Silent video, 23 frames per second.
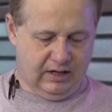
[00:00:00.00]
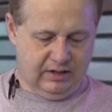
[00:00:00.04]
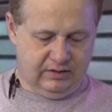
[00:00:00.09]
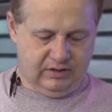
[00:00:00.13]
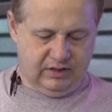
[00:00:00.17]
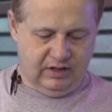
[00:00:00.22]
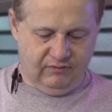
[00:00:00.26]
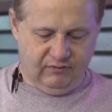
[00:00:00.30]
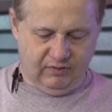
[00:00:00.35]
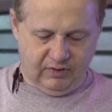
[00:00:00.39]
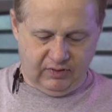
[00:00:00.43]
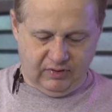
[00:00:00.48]

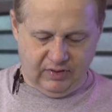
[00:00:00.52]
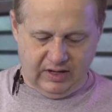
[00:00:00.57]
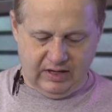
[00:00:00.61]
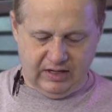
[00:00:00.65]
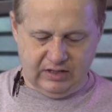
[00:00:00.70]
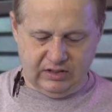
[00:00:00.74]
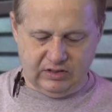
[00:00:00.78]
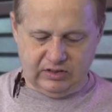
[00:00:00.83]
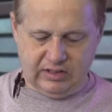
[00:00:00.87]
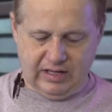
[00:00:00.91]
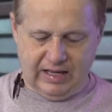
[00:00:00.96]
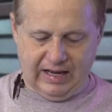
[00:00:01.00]
different
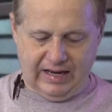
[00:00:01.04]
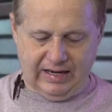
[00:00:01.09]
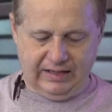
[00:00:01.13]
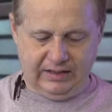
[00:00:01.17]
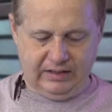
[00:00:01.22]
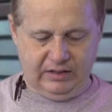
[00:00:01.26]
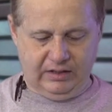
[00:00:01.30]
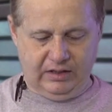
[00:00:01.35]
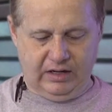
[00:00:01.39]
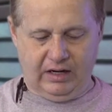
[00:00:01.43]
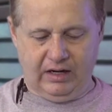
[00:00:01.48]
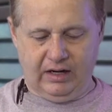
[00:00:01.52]
things
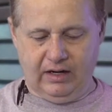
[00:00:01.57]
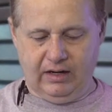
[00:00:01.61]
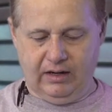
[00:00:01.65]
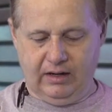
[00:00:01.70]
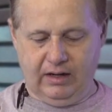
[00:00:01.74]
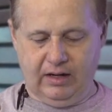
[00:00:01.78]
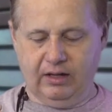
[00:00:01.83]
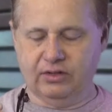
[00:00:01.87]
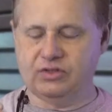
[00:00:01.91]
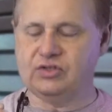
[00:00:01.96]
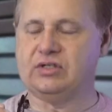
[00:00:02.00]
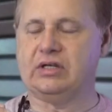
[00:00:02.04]
like
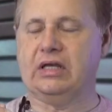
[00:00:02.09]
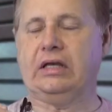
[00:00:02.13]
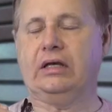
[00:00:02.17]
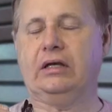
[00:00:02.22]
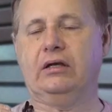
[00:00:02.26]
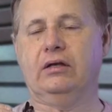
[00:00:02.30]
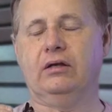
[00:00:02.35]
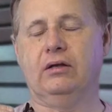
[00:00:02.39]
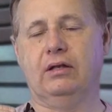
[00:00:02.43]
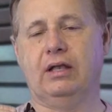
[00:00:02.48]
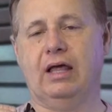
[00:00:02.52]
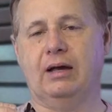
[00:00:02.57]

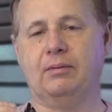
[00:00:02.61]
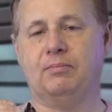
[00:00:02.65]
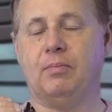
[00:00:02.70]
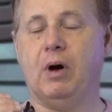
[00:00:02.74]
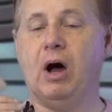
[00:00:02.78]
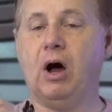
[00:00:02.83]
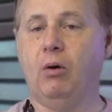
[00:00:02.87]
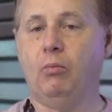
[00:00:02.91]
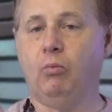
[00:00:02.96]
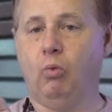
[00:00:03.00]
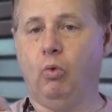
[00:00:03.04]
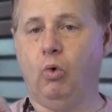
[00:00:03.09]
like
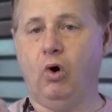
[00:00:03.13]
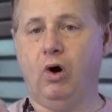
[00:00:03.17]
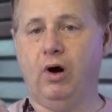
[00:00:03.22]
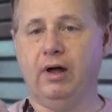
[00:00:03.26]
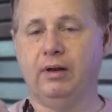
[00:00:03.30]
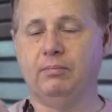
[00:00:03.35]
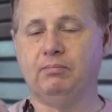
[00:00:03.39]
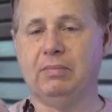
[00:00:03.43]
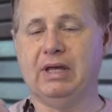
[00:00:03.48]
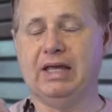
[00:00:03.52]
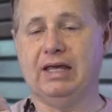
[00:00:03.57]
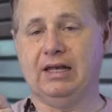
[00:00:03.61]
pump
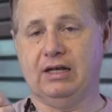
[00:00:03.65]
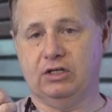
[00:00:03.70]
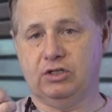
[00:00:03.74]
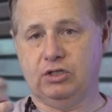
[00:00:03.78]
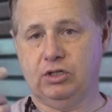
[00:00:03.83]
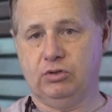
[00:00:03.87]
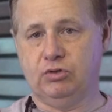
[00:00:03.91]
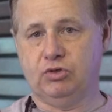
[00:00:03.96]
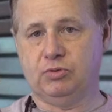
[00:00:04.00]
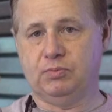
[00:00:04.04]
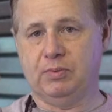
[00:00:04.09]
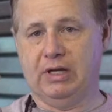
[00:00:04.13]
1 being a
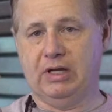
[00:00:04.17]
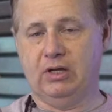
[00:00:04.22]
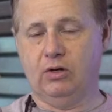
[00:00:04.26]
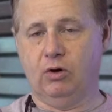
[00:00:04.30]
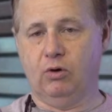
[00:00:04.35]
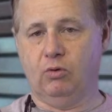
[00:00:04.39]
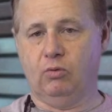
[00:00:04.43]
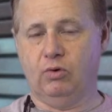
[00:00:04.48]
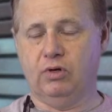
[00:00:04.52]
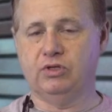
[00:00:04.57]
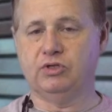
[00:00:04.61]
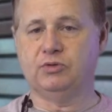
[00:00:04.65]
2-speed
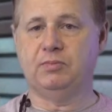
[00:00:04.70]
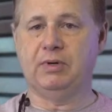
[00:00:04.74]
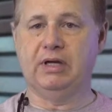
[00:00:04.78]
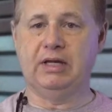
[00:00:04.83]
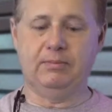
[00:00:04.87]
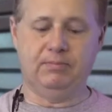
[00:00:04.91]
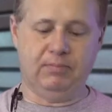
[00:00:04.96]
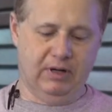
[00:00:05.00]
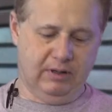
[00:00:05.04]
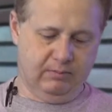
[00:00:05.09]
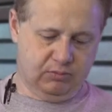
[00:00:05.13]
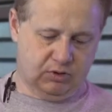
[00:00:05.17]
or
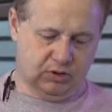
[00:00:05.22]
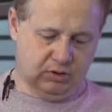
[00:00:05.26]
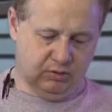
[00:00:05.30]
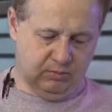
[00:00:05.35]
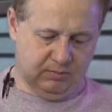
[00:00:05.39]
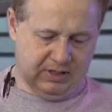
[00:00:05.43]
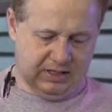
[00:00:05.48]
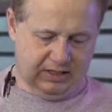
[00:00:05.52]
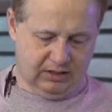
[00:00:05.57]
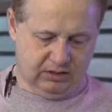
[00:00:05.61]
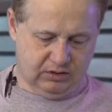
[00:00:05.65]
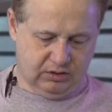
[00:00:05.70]
1-speed, pump 2
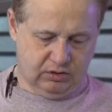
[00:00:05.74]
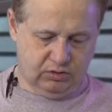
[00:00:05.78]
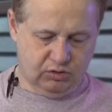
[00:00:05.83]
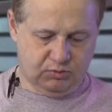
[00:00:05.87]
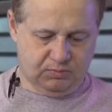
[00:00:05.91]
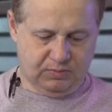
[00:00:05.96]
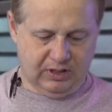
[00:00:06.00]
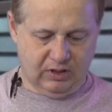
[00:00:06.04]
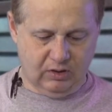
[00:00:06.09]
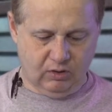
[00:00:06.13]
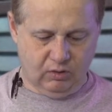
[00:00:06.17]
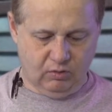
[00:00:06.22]
being a
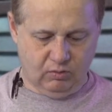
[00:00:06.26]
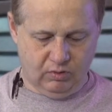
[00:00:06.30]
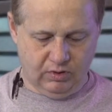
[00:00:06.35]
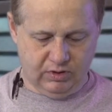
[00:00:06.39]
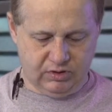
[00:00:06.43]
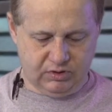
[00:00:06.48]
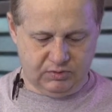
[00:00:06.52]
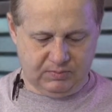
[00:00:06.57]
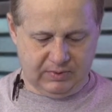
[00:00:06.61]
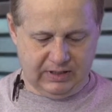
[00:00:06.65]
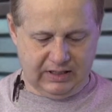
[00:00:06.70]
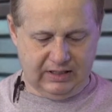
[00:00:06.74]
2-speed or
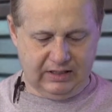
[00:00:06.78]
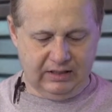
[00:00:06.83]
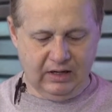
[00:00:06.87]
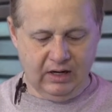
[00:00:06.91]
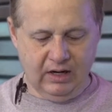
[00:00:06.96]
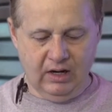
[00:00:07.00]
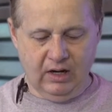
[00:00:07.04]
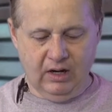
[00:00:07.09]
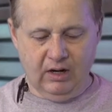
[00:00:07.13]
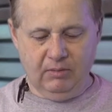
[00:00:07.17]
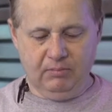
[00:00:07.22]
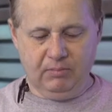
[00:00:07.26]
1-speed,
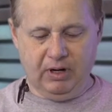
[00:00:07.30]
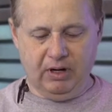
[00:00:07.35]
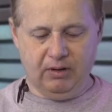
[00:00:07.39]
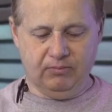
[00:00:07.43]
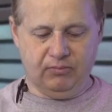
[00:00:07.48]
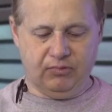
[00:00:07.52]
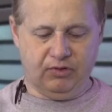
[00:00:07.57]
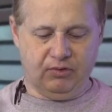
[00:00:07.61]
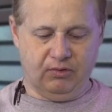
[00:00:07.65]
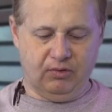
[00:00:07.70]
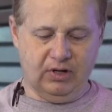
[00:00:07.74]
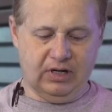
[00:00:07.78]

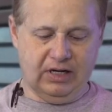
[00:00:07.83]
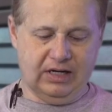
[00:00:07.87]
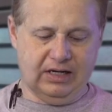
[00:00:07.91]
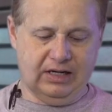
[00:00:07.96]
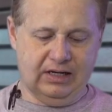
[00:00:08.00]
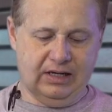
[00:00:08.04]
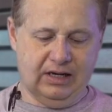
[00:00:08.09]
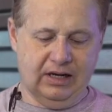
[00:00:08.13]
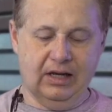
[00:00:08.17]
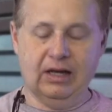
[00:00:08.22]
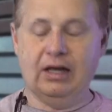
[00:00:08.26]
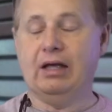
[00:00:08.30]
pump
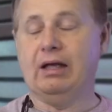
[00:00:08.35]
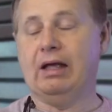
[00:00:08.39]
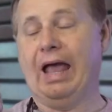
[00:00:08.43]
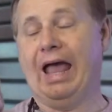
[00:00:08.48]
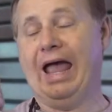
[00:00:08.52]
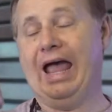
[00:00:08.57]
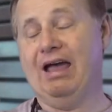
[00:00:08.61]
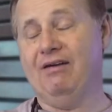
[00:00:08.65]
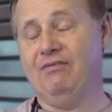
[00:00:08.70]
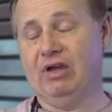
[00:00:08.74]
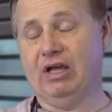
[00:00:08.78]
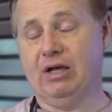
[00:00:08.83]
3
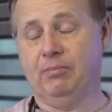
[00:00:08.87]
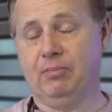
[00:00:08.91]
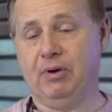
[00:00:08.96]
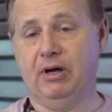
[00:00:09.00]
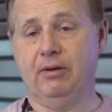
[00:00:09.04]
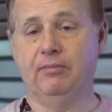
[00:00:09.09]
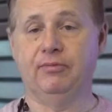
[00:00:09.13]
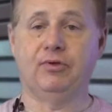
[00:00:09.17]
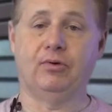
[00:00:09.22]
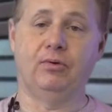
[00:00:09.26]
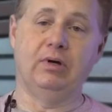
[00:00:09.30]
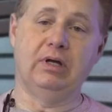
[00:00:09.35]
having a
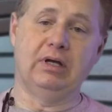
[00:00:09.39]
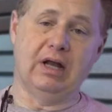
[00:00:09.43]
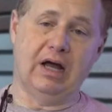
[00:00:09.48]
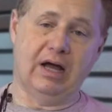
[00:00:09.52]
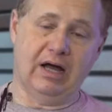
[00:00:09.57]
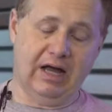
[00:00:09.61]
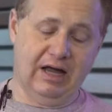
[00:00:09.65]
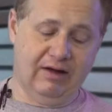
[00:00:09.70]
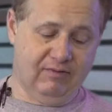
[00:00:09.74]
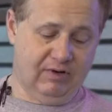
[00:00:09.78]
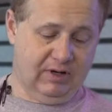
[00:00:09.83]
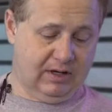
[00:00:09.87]
pump 3,
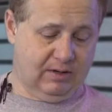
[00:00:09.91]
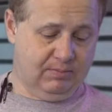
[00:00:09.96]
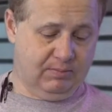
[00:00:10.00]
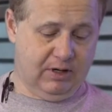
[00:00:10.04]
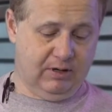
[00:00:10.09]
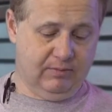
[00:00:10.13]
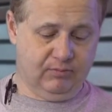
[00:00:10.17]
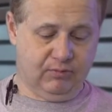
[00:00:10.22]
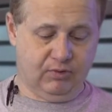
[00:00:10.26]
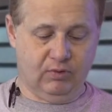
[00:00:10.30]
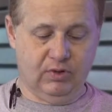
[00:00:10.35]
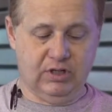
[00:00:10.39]
not having a
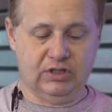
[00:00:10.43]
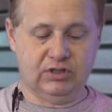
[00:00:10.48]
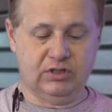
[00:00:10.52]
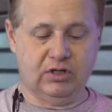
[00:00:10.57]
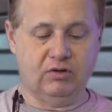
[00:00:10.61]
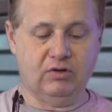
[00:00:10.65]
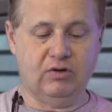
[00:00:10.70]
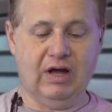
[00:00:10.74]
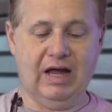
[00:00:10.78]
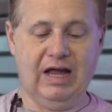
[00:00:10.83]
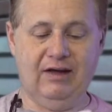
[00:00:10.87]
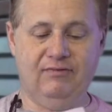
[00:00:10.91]
pump 3. So
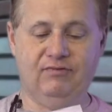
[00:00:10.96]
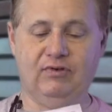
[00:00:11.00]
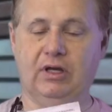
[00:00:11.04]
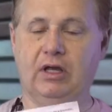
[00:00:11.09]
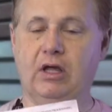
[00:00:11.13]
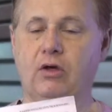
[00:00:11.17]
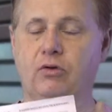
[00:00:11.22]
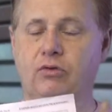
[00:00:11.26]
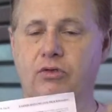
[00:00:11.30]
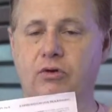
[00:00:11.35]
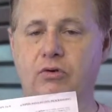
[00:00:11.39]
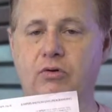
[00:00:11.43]
you have to
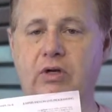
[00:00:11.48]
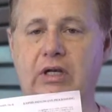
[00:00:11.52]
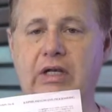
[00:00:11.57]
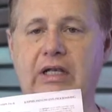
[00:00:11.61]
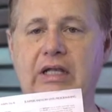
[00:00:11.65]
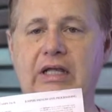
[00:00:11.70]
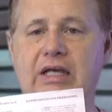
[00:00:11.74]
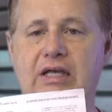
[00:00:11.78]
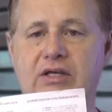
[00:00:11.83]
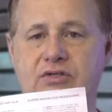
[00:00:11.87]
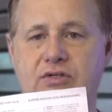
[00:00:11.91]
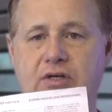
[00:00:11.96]
go through and
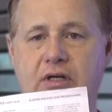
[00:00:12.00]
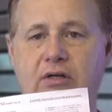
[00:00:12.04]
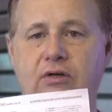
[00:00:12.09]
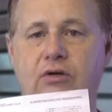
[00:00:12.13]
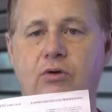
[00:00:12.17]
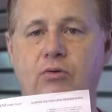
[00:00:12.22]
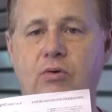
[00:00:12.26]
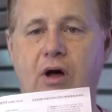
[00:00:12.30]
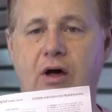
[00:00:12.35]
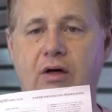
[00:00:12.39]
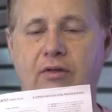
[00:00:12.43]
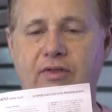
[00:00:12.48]
list and
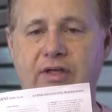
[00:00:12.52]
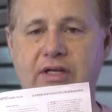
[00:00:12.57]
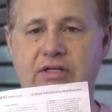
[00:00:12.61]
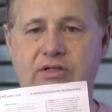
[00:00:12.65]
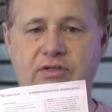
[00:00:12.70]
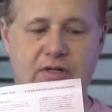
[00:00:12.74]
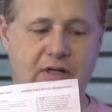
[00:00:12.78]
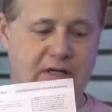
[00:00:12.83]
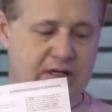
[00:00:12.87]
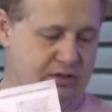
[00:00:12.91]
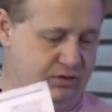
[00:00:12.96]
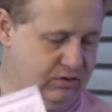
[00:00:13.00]
do all these
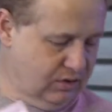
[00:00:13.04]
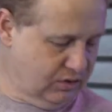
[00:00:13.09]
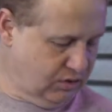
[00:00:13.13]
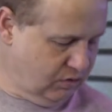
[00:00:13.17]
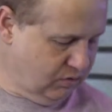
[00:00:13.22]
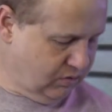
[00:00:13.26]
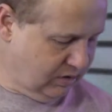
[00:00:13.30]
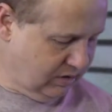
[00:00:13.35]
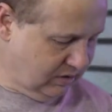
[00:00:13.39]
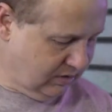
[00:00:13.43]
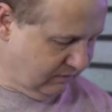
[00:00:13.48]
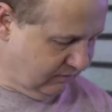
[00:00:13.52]
things, and
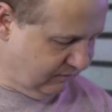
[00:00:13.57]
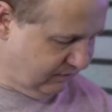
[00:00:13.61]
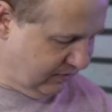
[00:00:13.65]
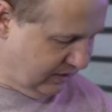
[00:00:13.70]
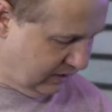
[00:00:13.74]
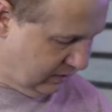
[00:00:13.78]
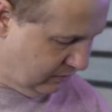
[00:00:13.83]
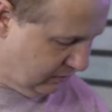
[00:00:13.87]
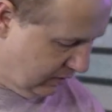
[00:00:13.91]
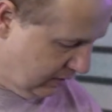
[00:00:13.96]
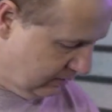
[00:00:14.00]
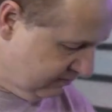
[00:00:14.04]
you can
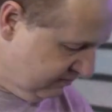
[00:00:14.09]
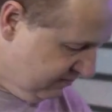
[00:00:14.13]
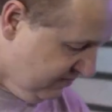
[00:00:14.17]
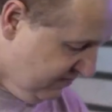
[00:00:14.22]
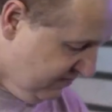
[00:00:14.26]
configure it.